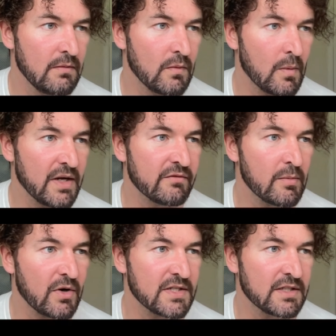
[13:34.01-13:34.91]
We're waiting for
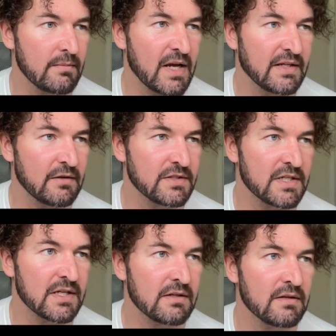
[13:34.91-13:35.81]
price to come back down to
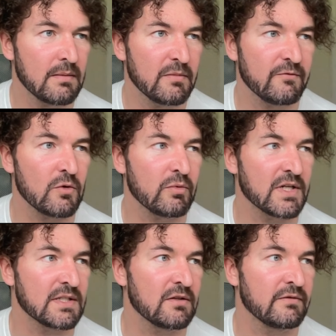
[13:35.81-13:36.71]
here before
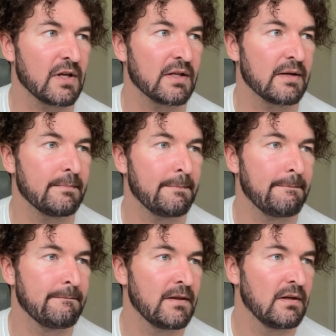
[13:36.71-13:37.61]
pressing off like
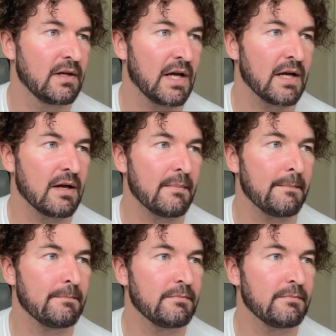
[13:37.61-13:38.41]
that.